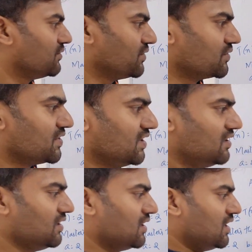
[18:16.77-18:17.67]
if you
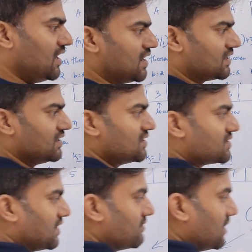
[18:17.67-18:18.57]
see at
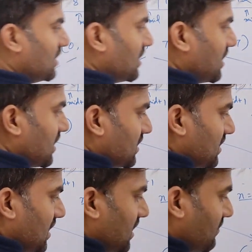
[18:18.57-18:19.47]
each level
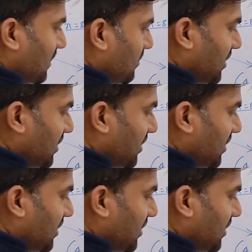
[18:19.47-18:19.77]
there will